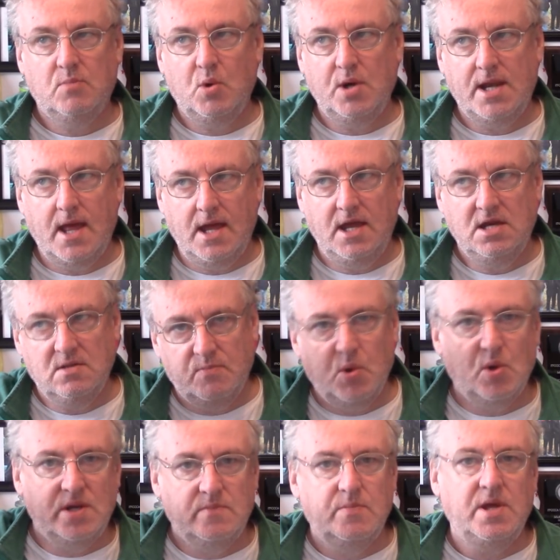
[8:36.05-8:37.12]
point A to
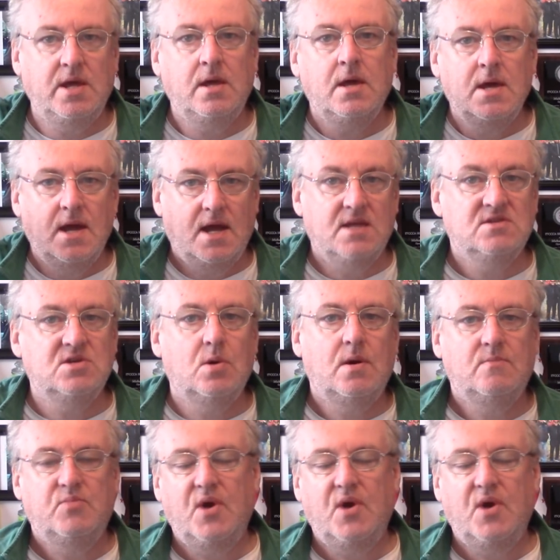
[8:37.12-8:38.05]
point B, and so on.